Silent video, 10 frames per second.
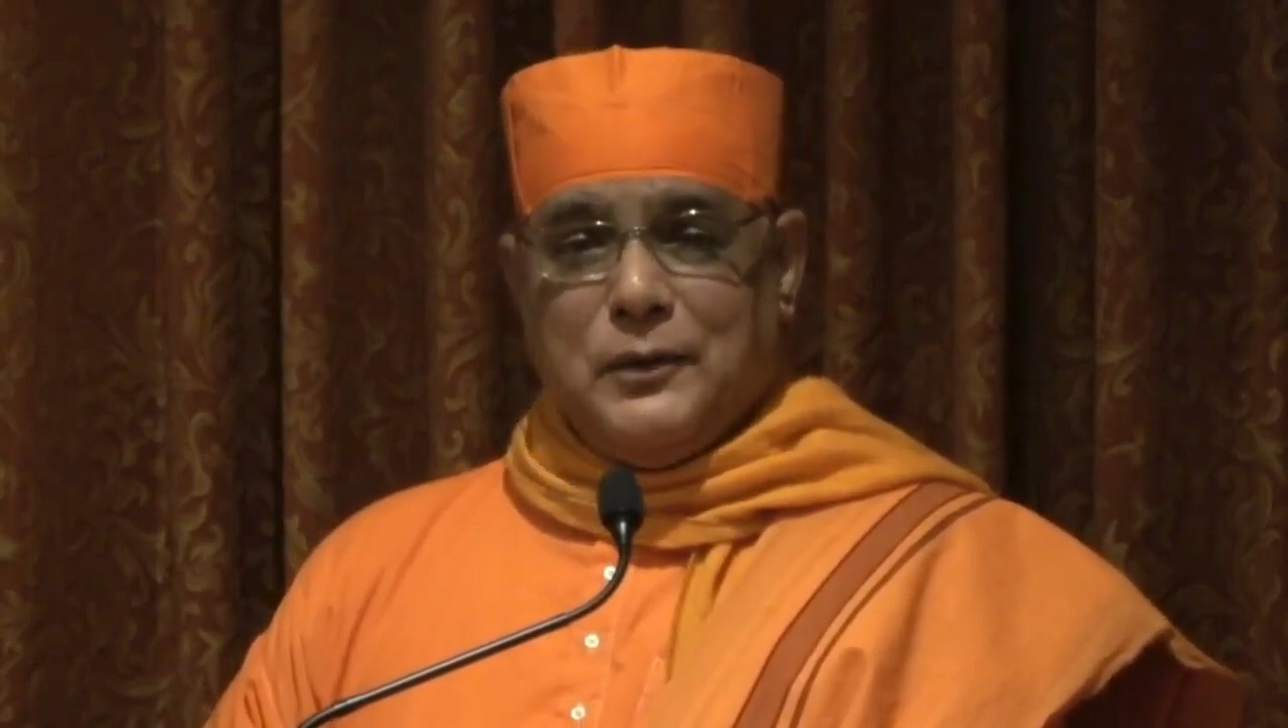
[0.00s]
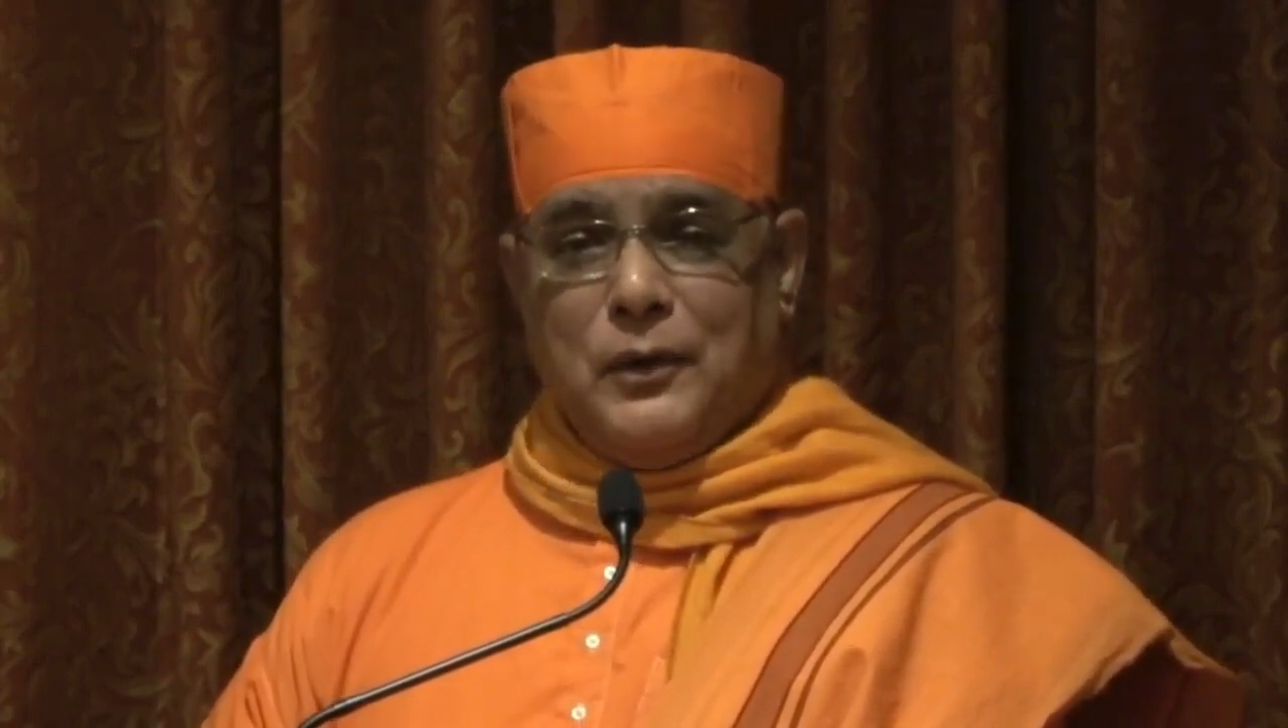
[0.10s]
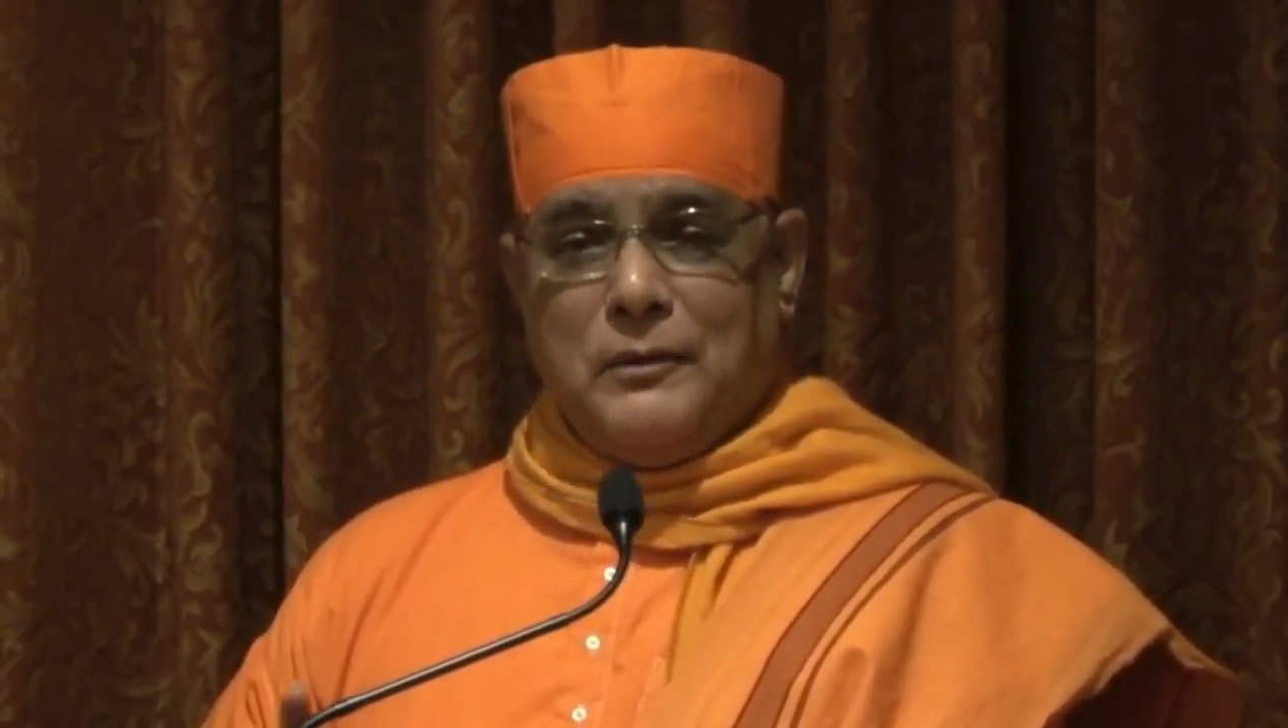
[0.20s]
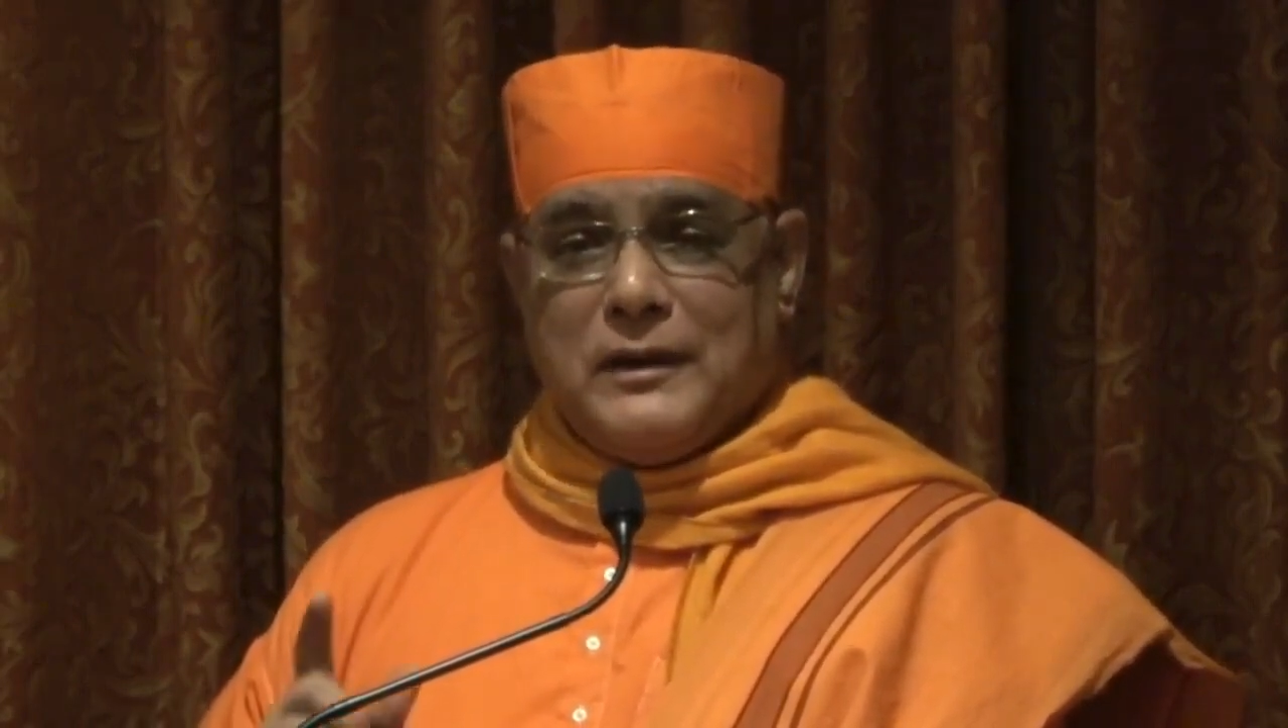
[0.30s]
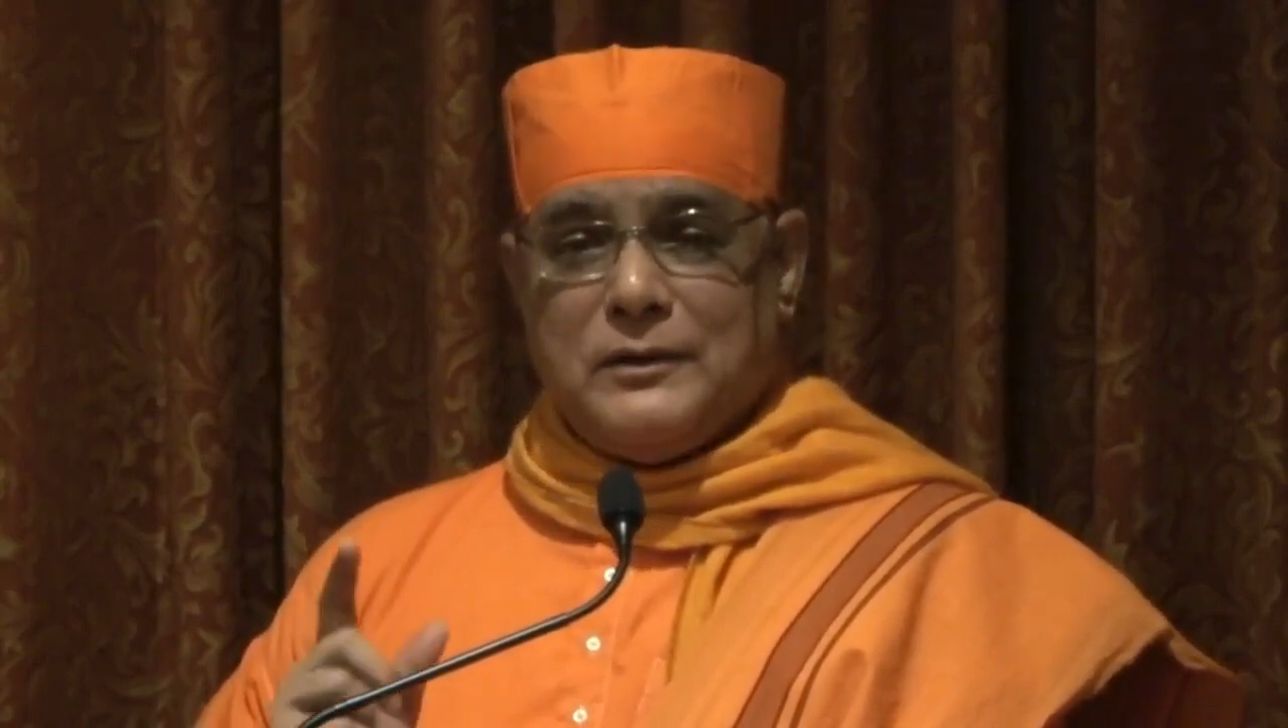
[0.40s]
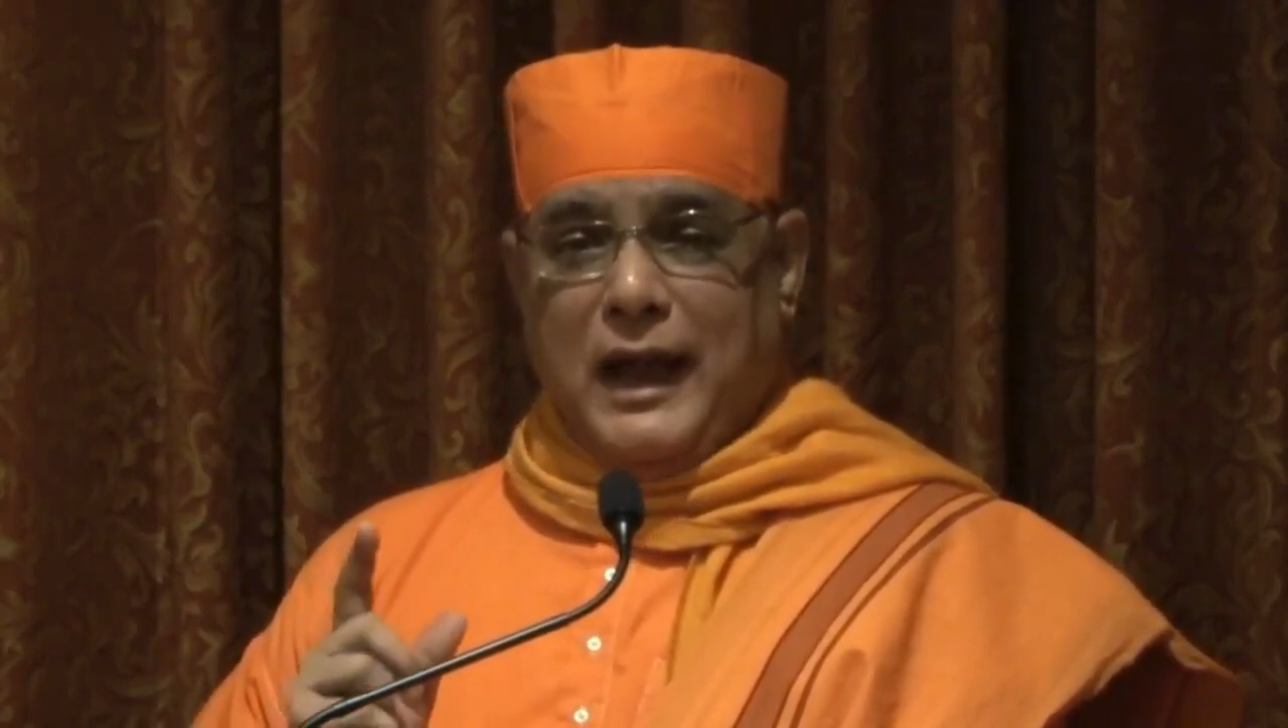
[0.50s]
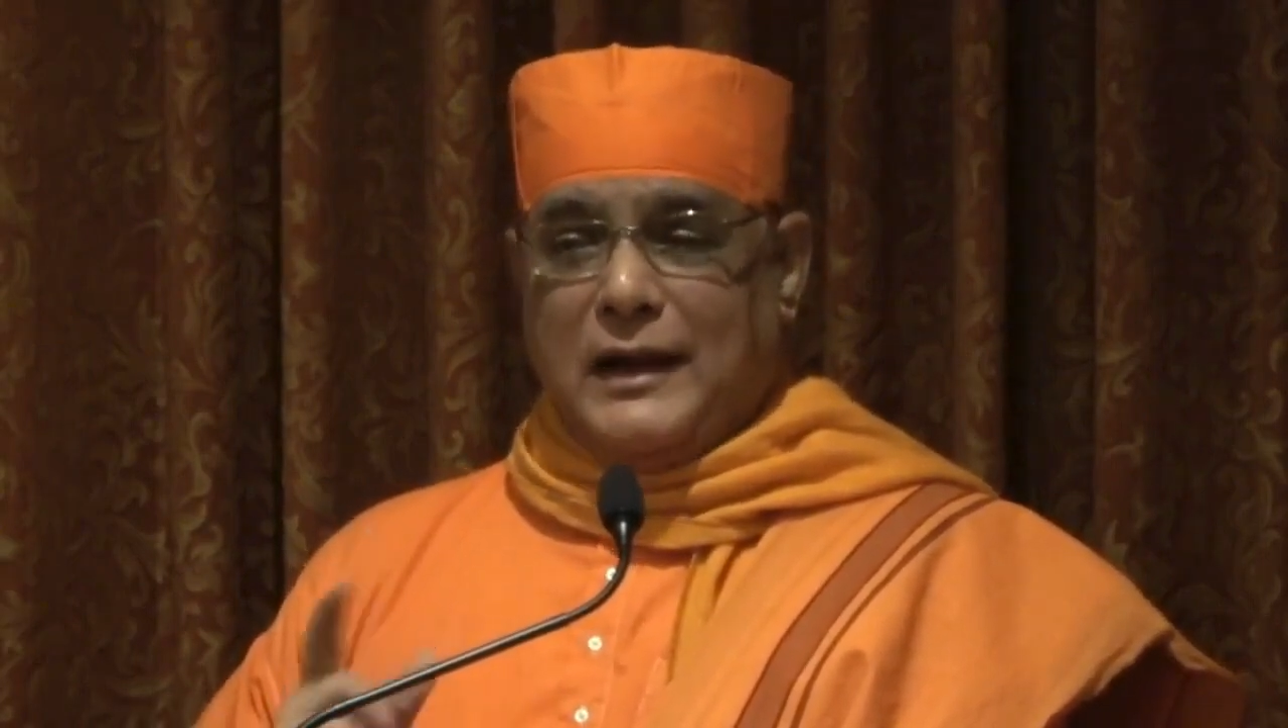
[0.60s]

you always use the